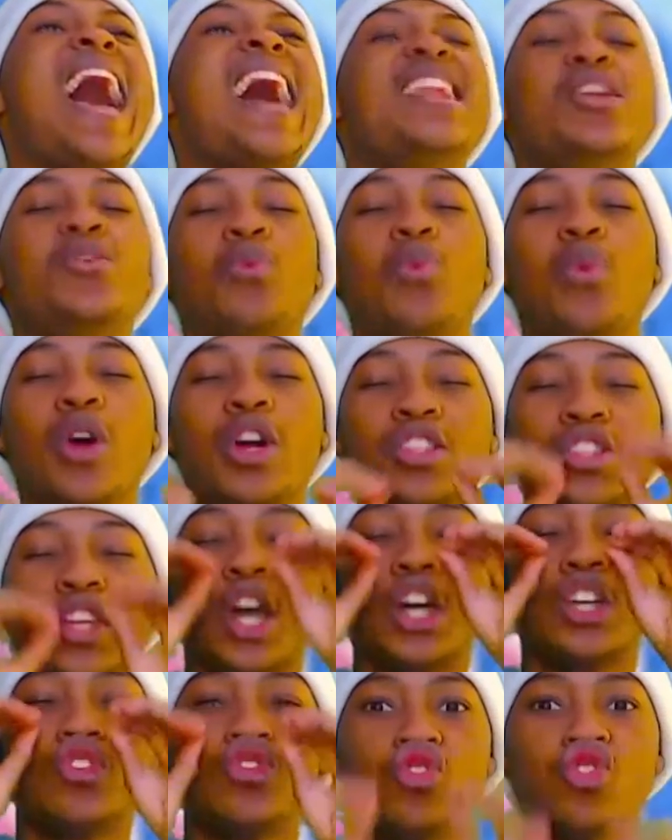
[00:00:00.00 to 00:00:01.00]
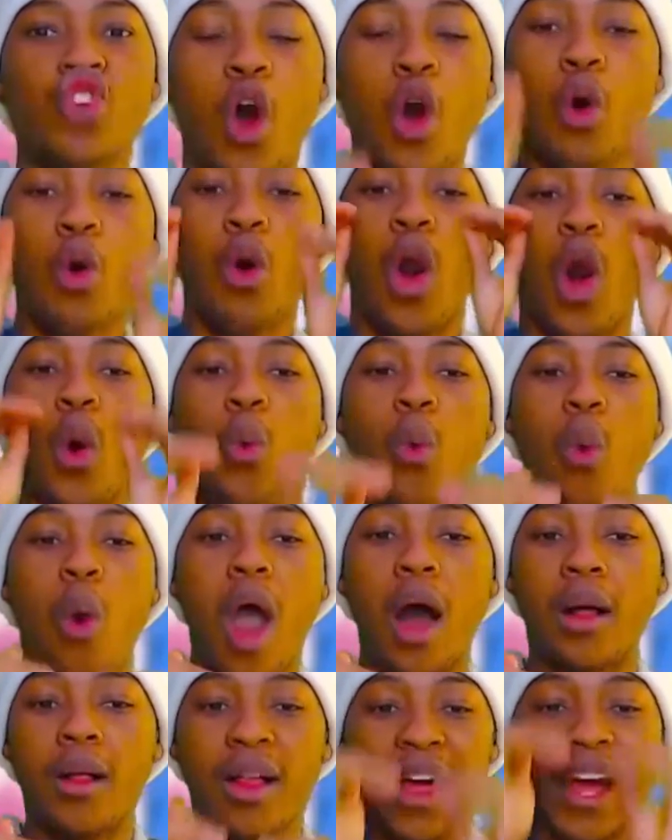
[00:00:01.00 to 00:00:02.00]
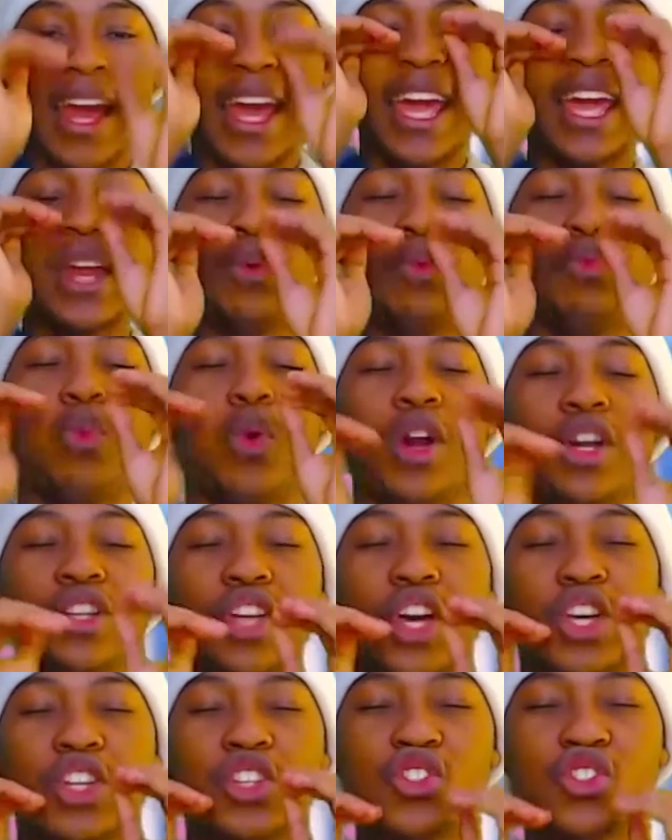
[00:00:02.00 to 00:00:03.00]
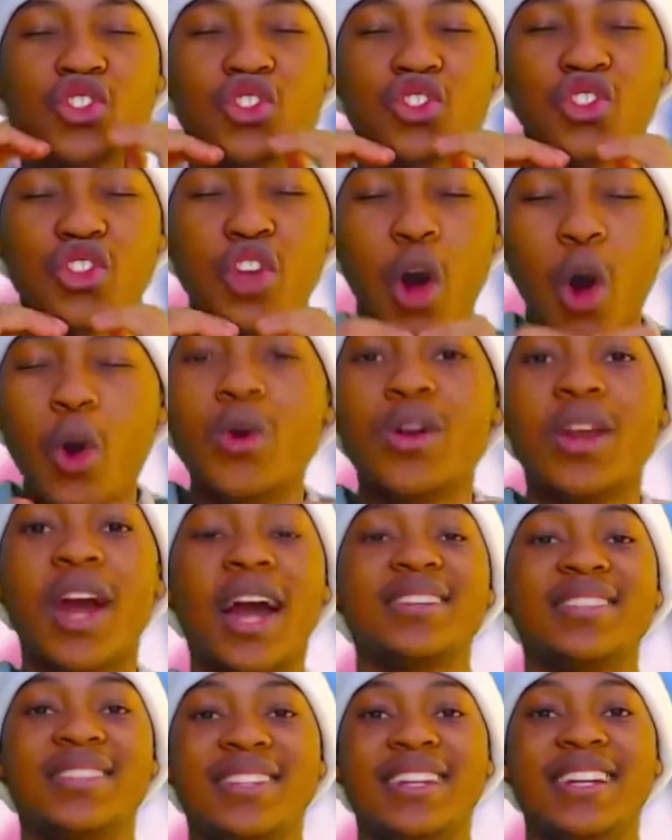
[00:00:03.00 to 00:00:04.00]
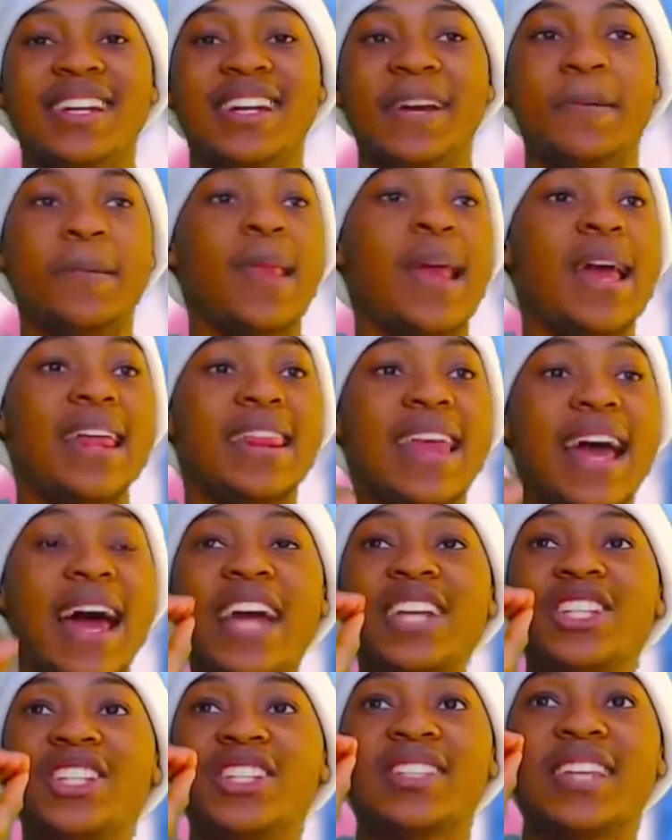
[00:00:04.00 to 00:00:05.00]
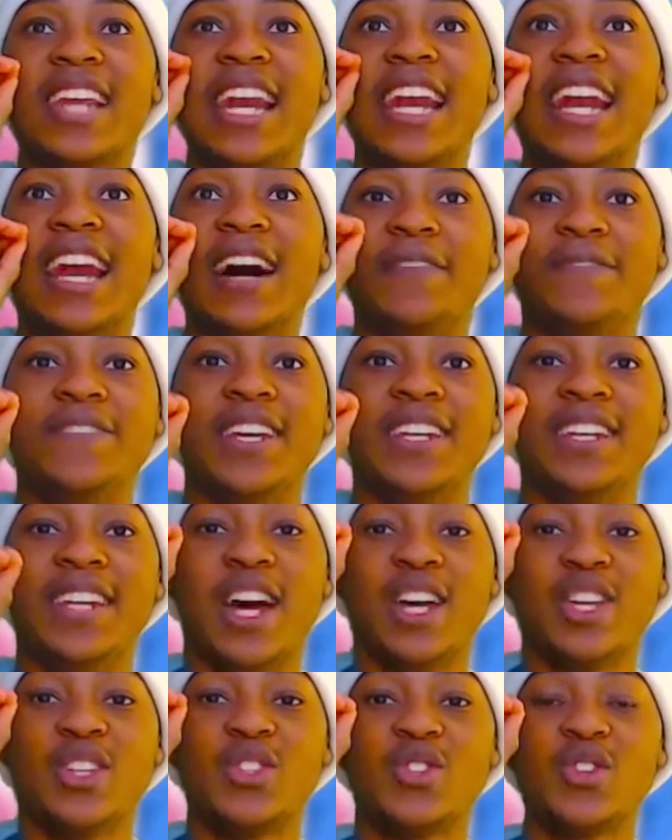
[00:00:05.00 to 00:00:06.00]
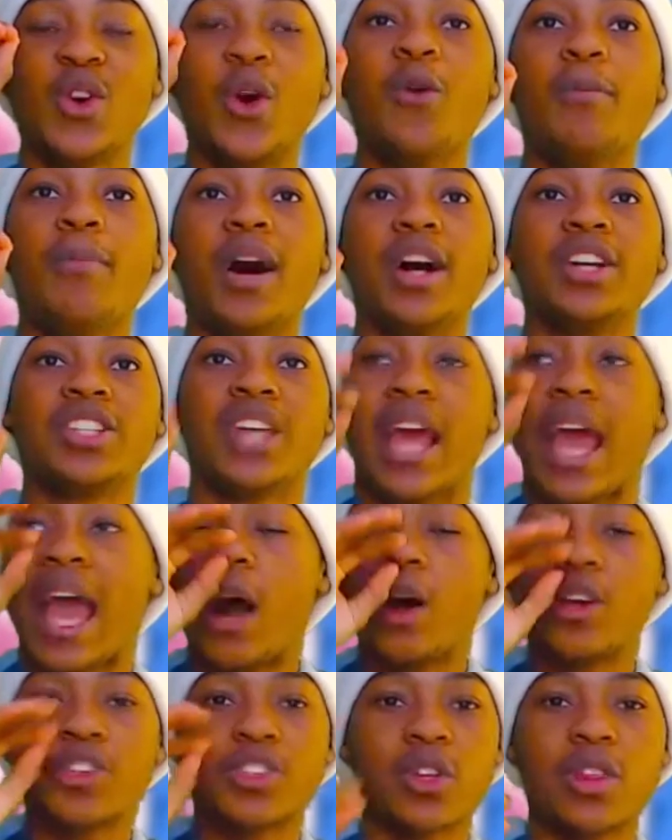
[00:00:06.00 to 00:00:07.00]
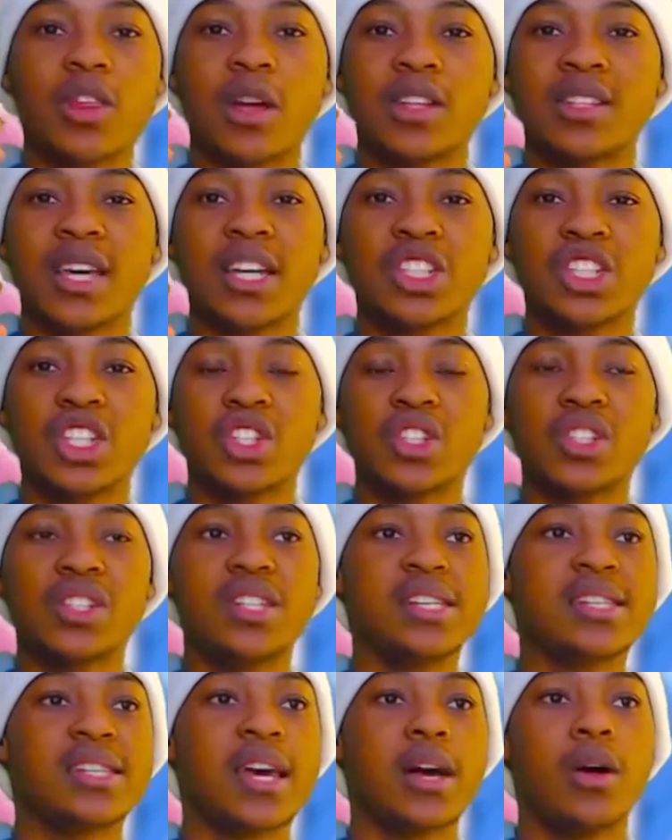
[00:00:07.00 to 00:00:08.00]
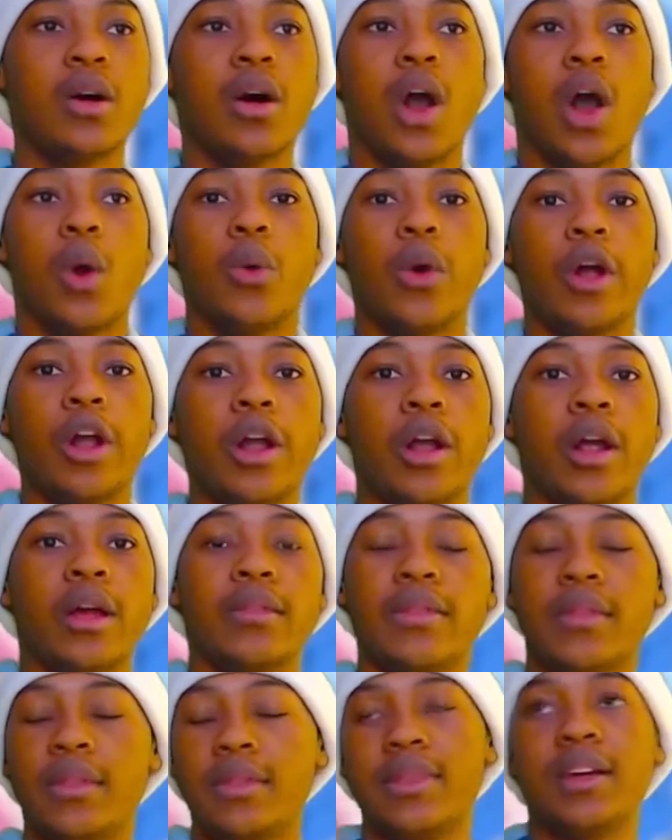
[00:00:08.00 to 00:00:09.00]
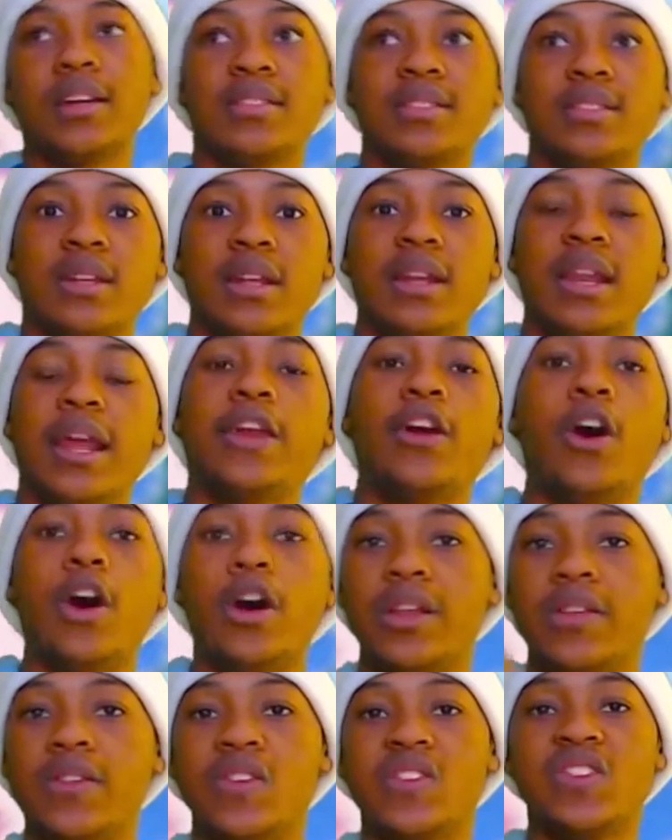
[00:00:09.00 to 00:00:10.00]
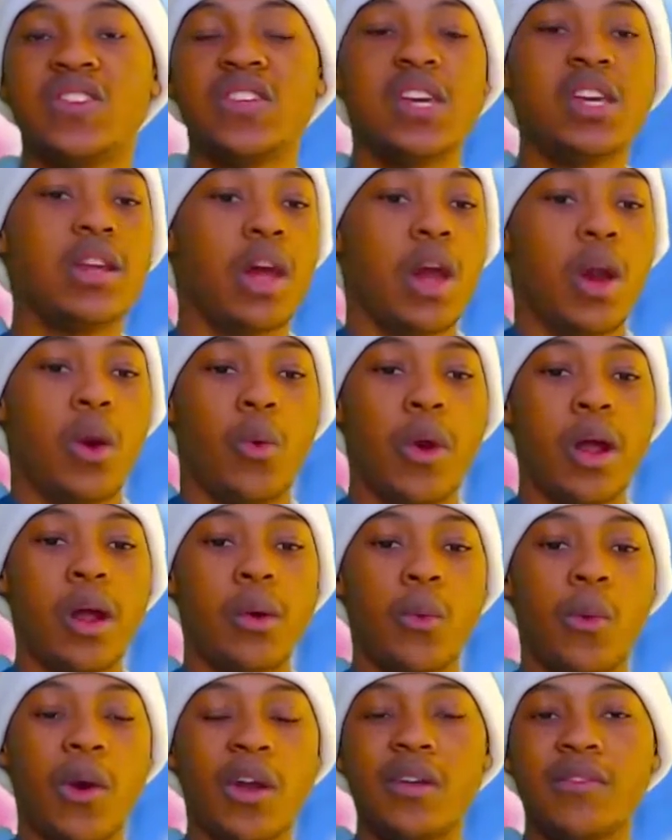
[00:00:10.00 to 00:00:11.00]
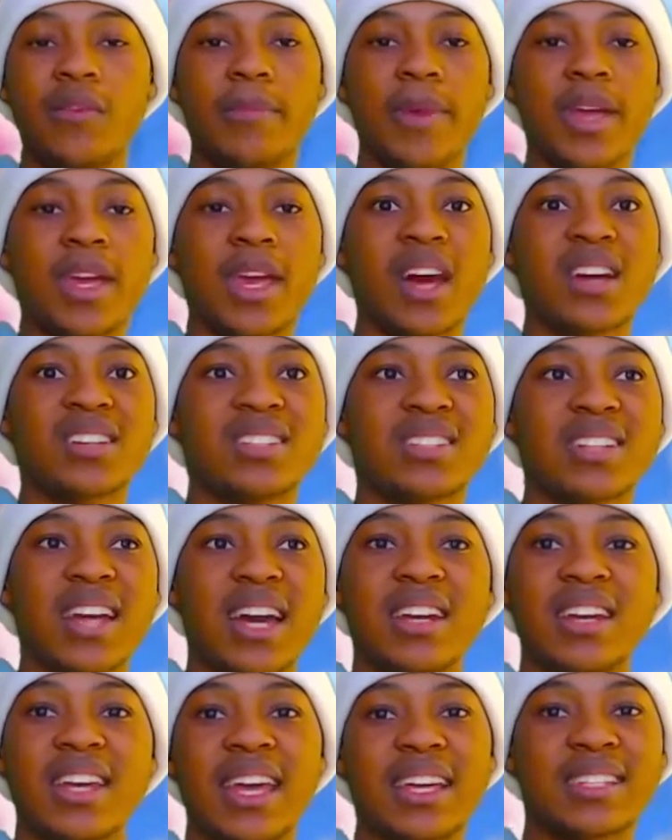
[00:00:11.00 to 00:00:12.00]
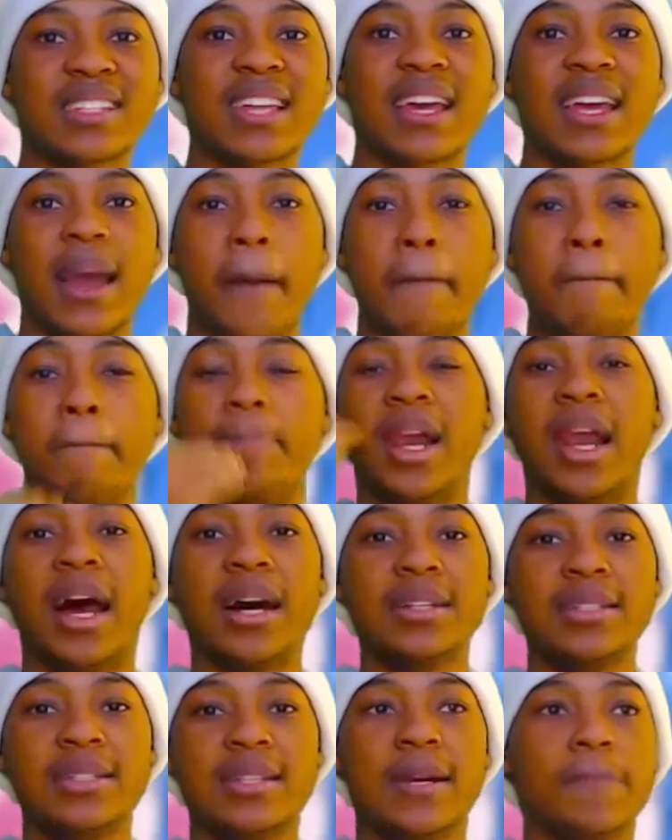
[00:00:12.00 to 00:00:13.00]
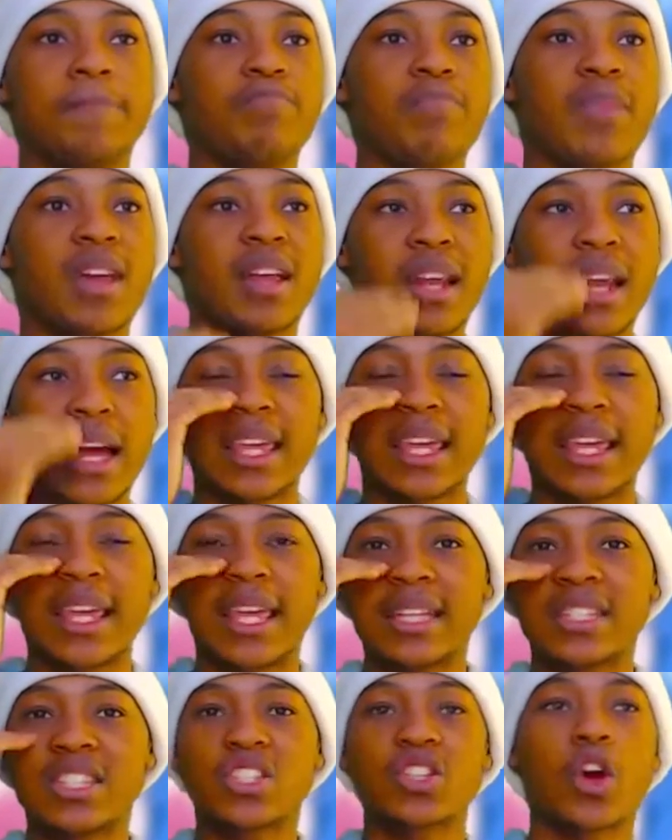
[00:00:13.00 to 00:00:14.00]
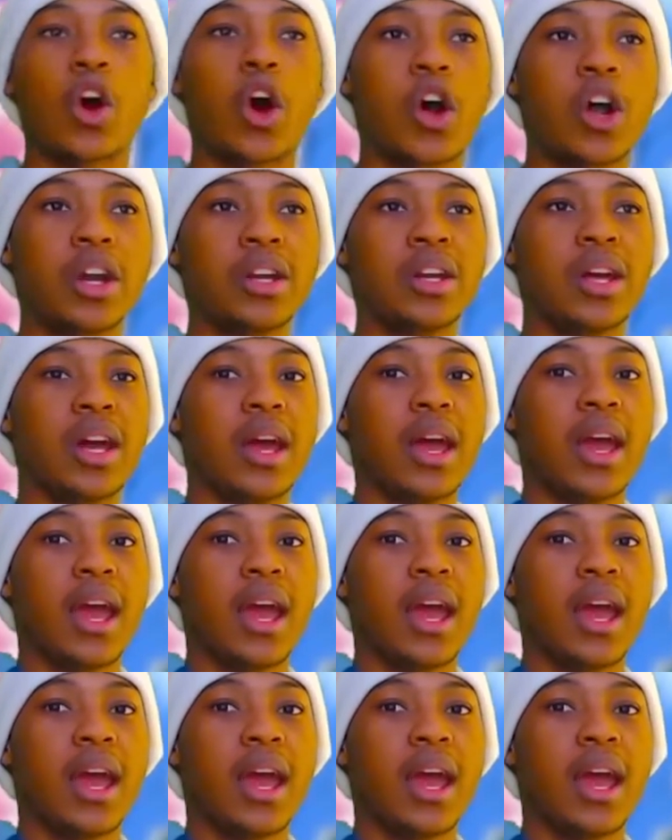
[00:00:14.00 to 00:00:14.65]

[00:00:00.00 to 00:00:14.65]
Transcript: and it worked so well. It worked so nicely that I just loved it so much. Also, the attention to detail, where there's later on in the scene where one of the main characters kind of gets like blood, like he gets scarred